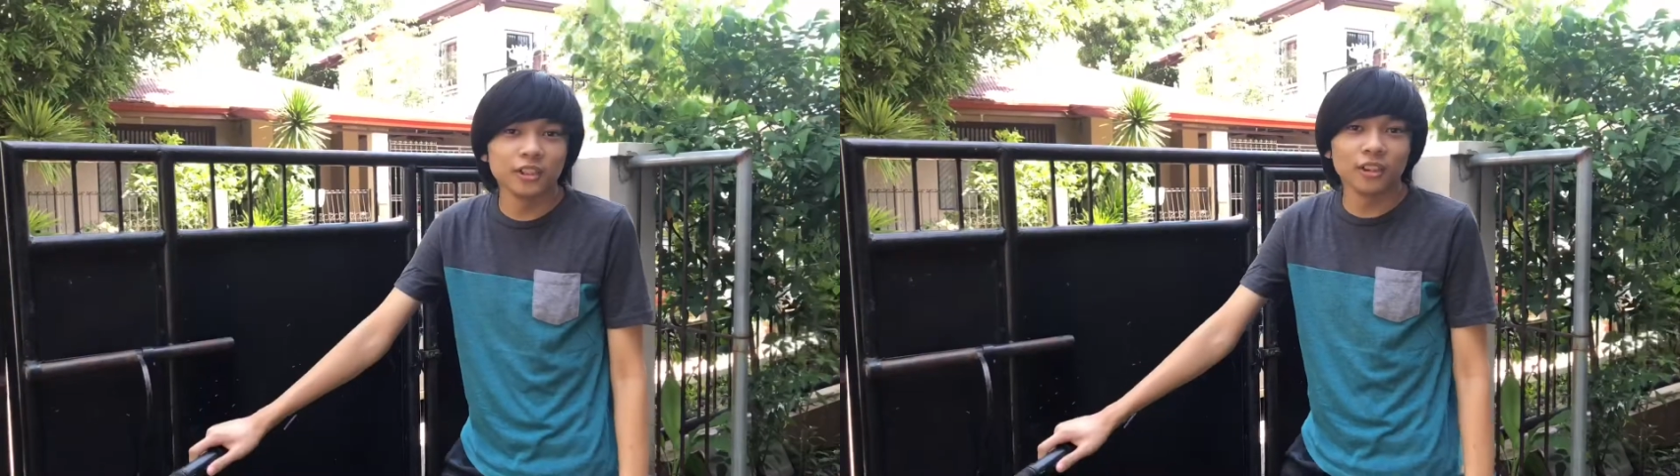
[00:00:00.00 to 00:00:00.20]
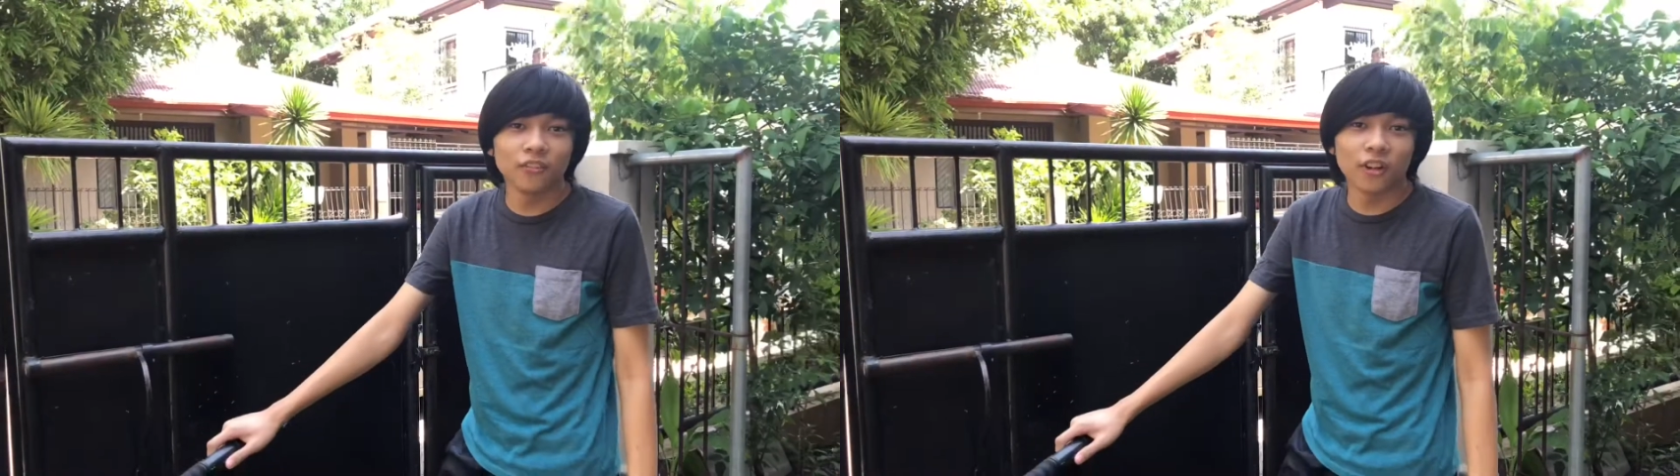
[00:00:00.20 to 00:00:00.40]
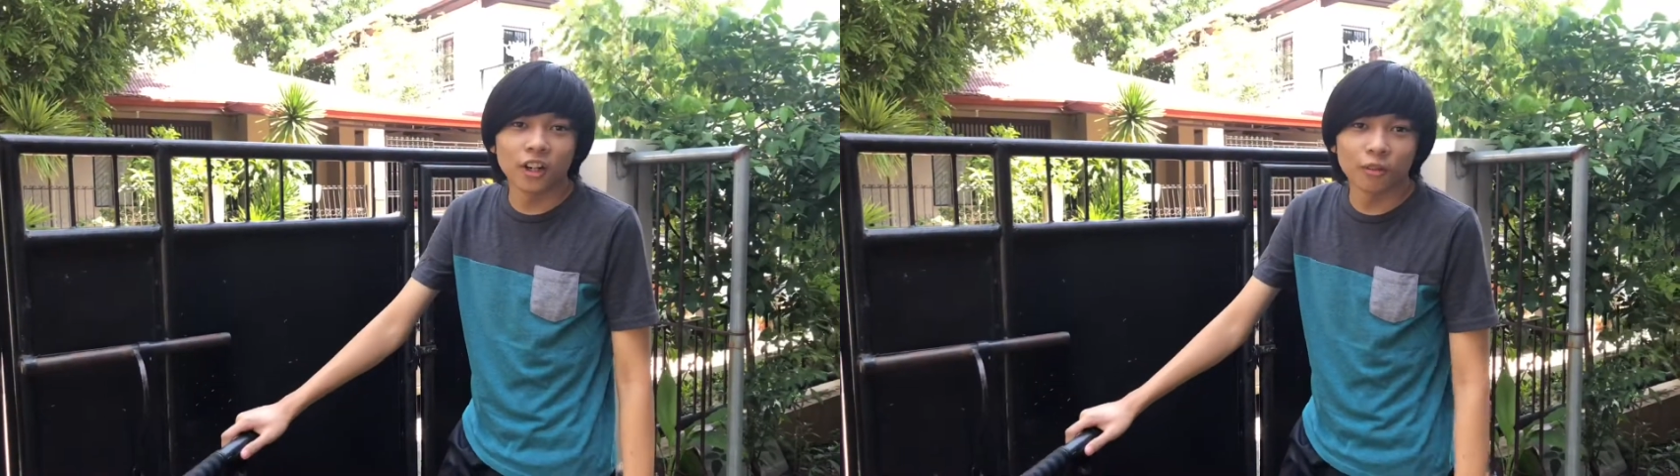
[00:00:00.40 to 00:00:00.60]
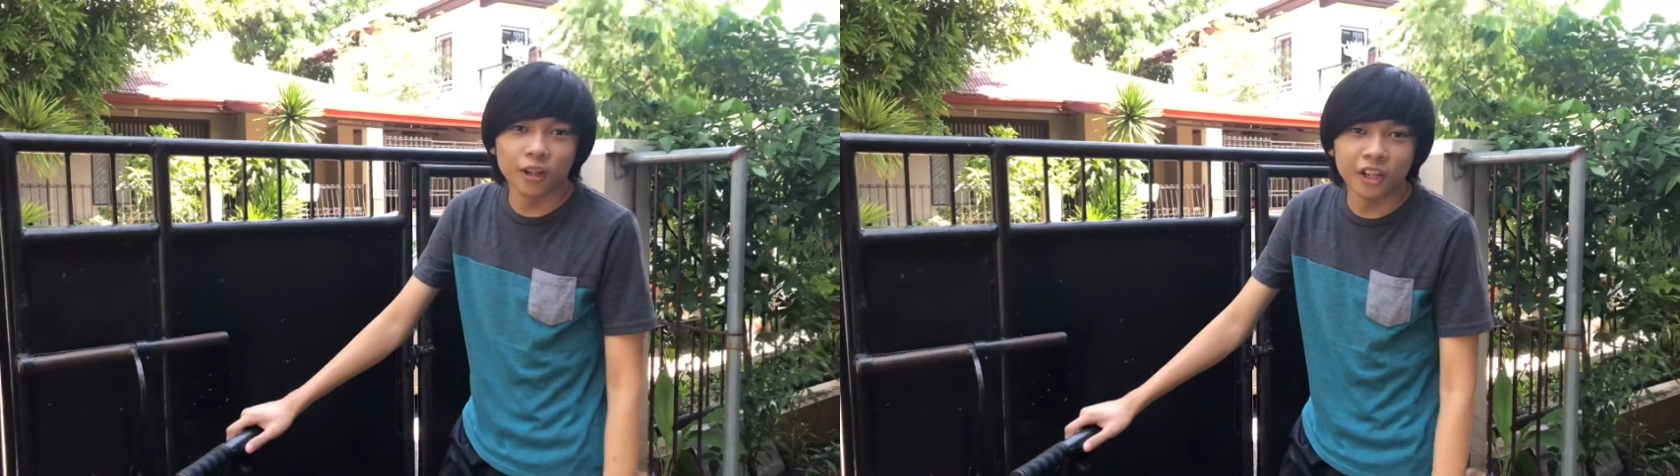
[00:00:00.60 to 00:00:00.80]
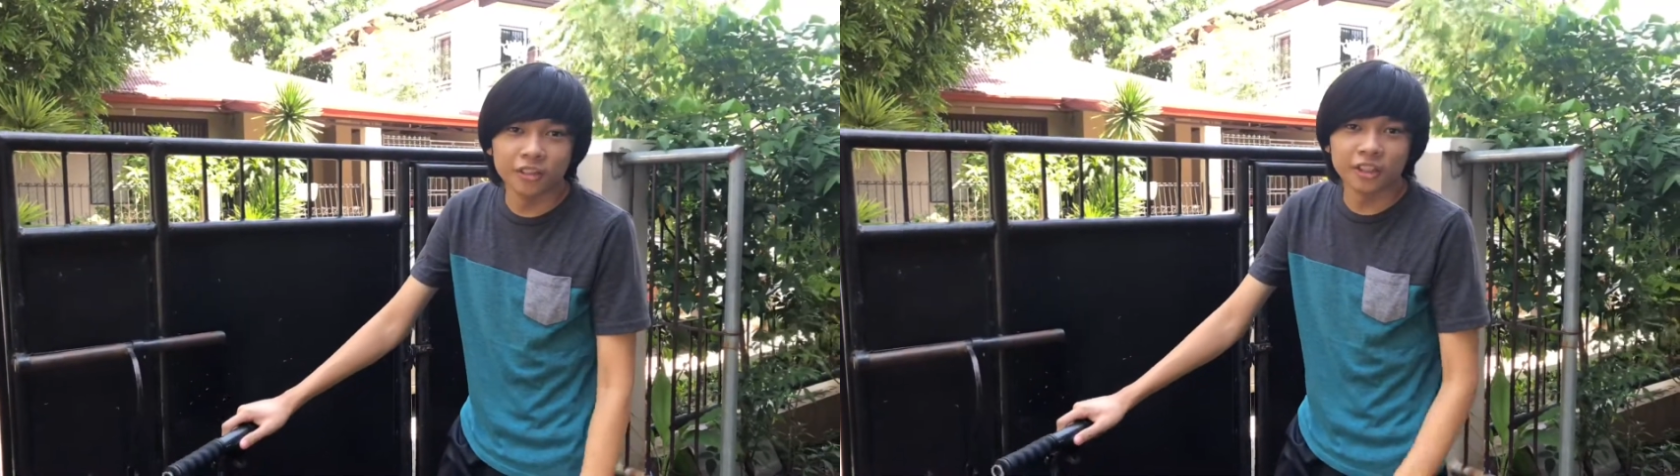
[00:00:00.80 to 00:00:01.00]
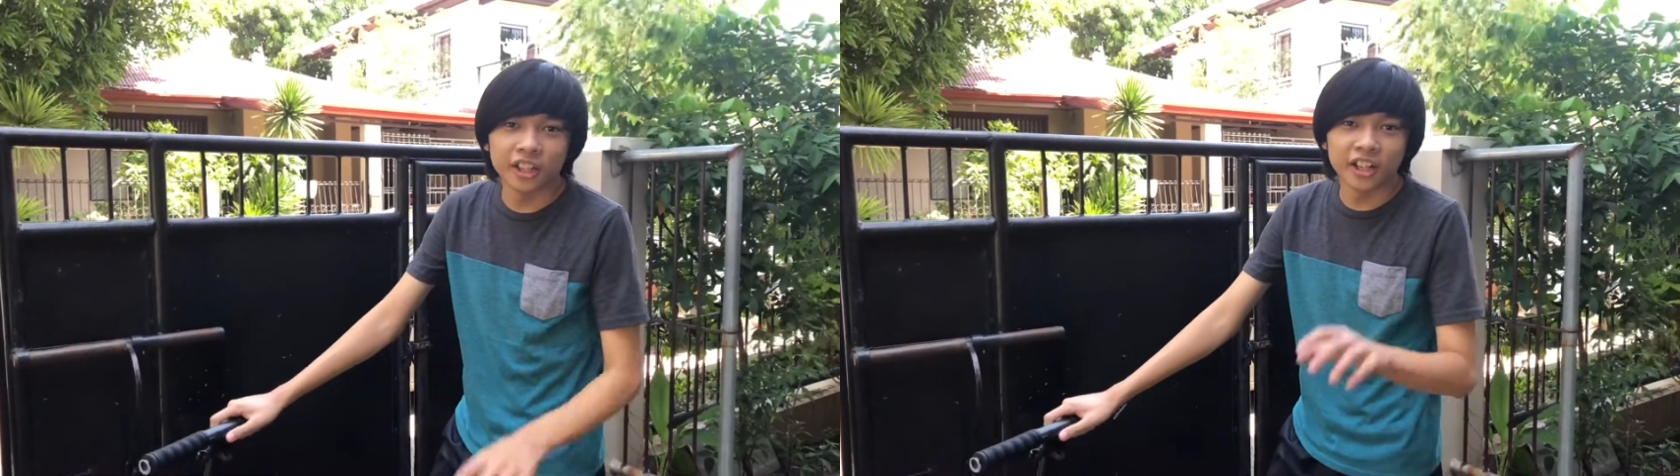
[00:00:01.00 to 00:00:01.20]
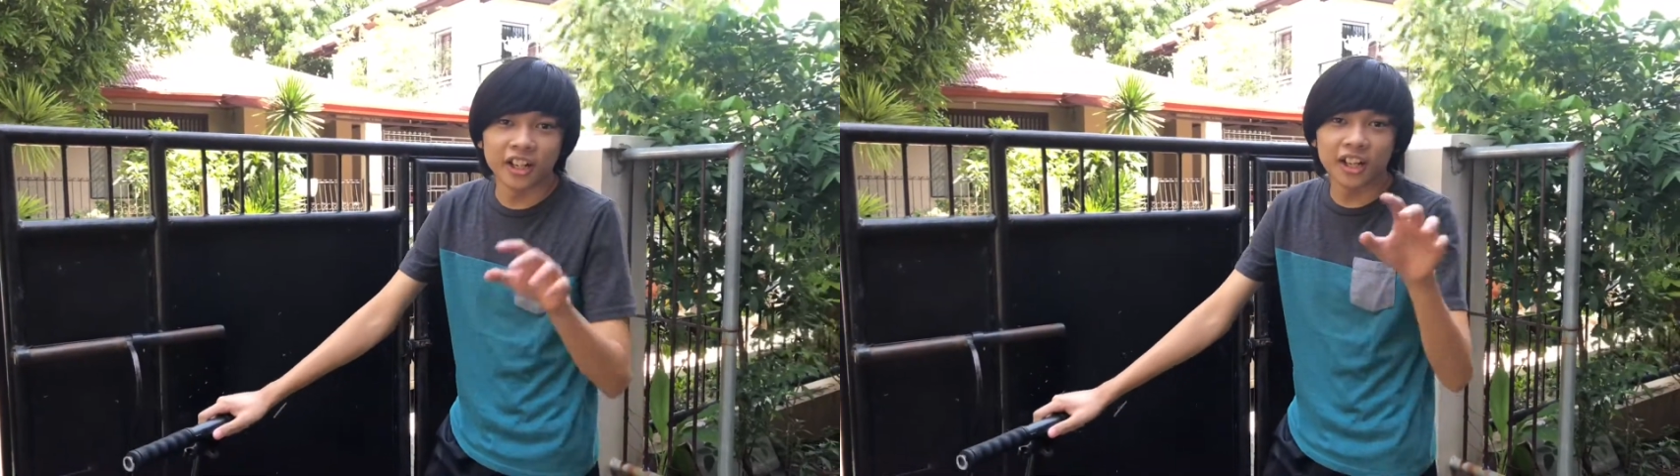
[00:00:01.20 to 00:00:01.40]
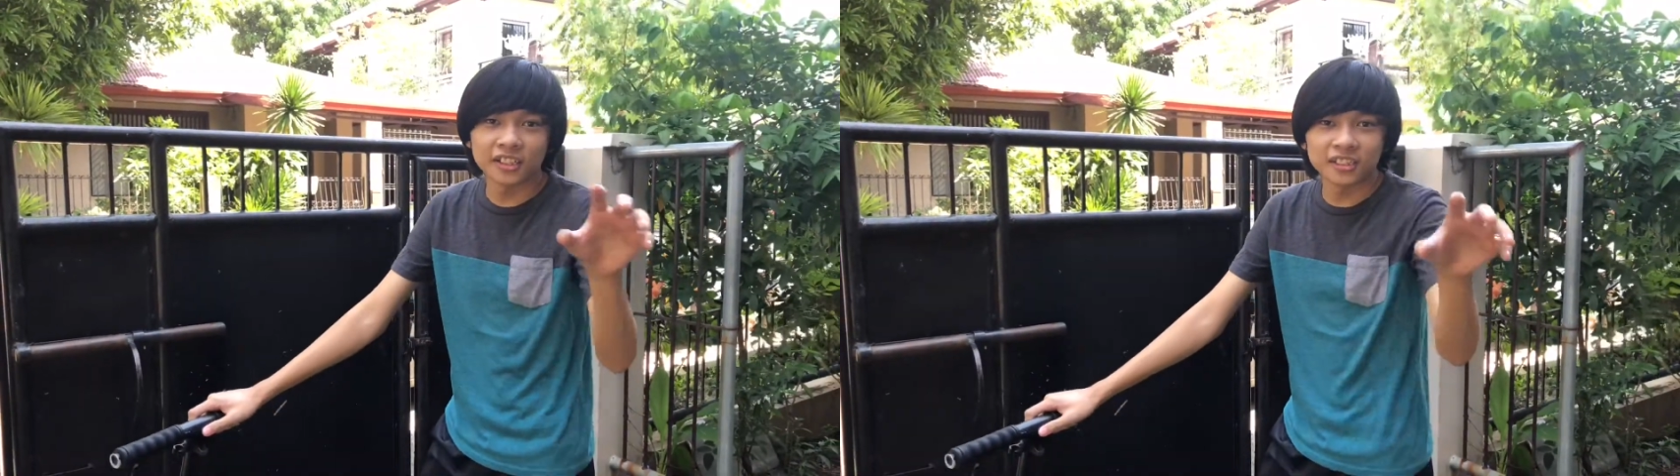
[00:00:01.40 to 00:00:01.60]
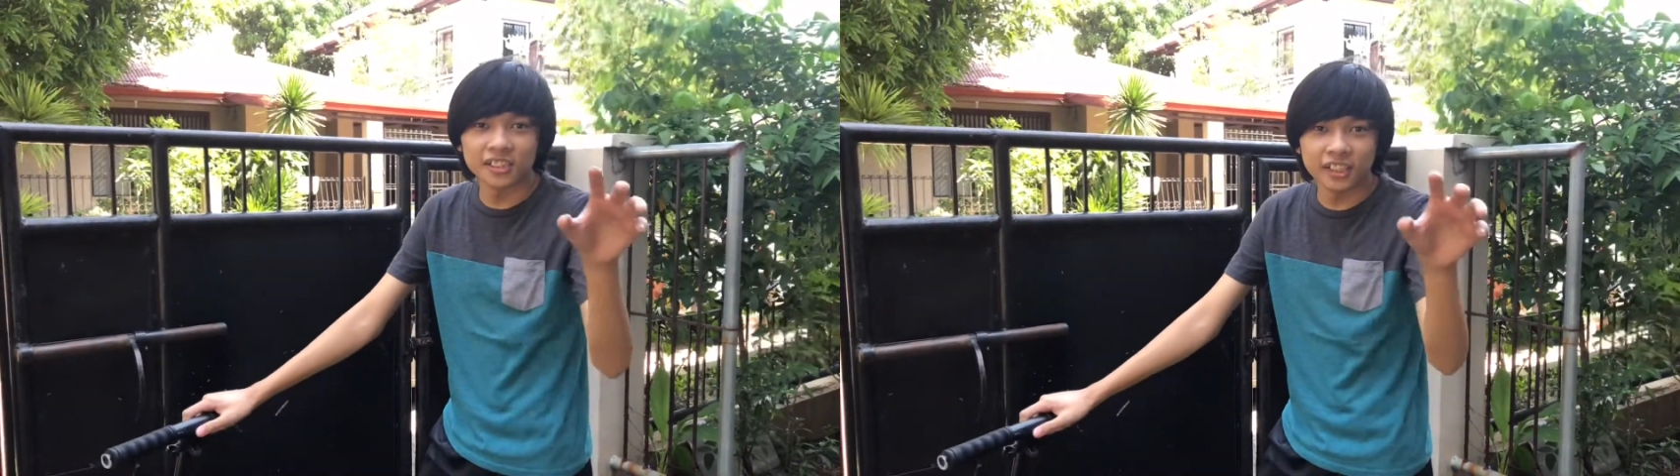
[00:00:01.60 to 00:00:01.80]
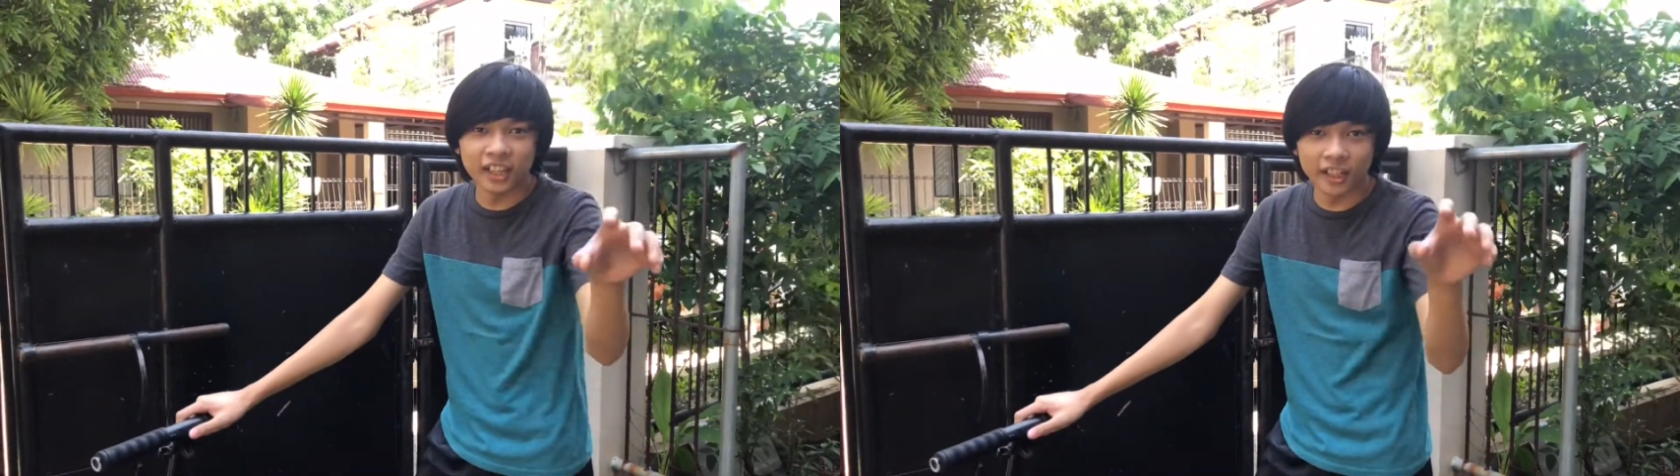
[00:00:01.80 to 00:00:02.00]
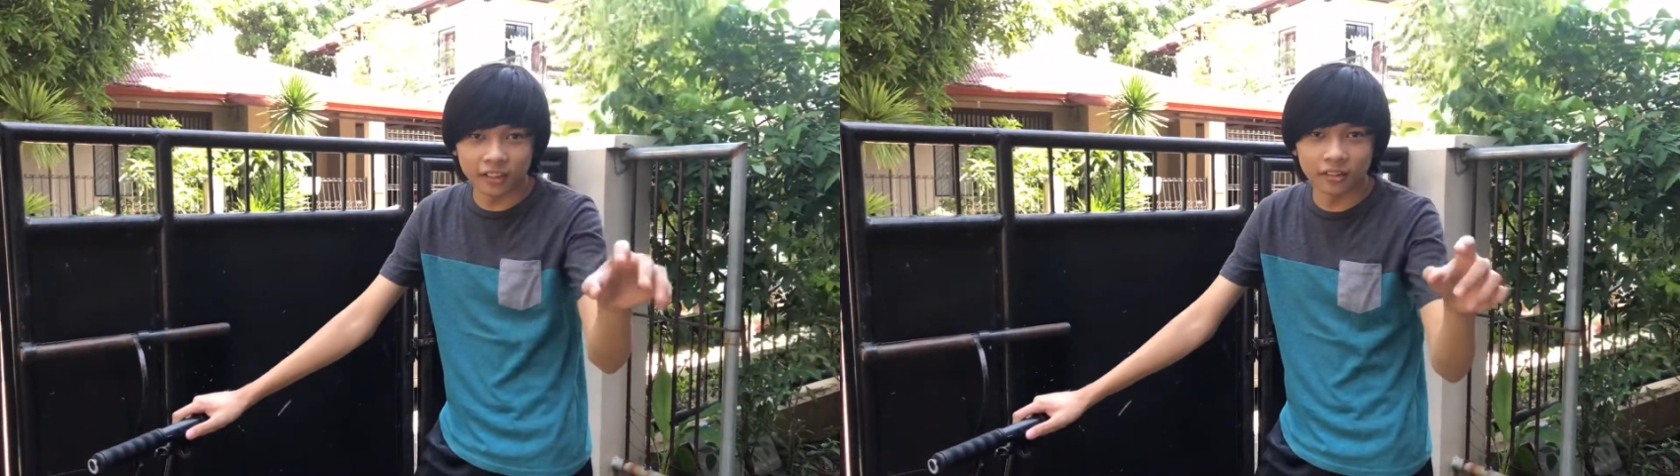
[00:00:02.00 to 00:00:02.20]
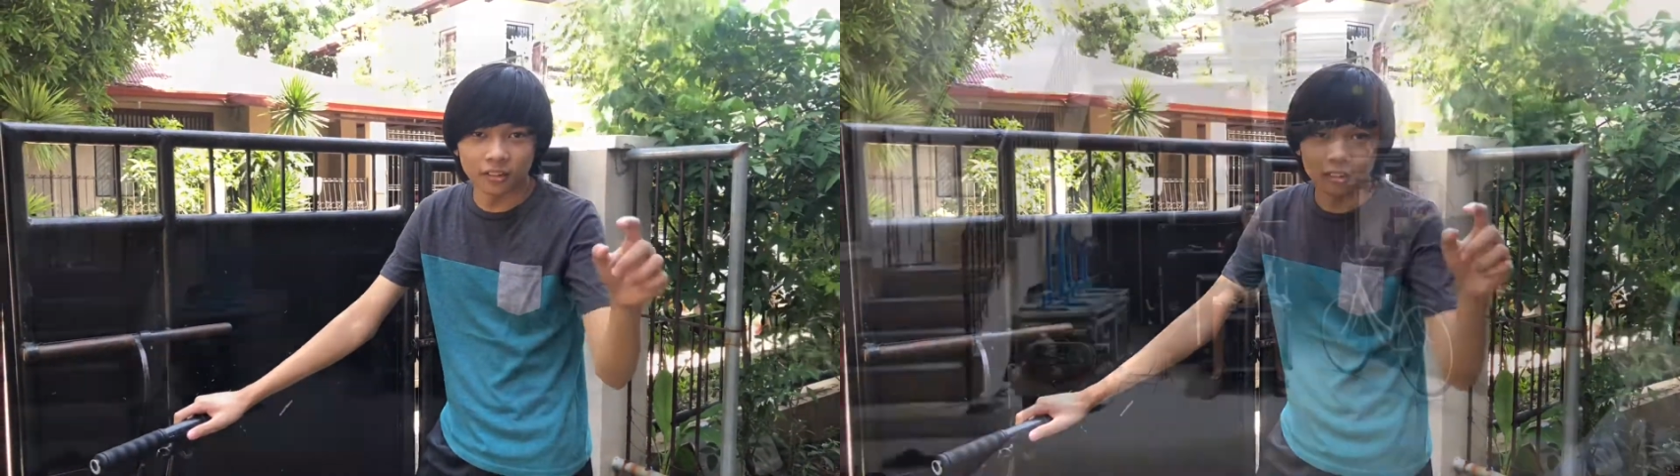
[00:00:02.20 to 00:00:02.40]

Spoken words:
so far away you cannot see the actor.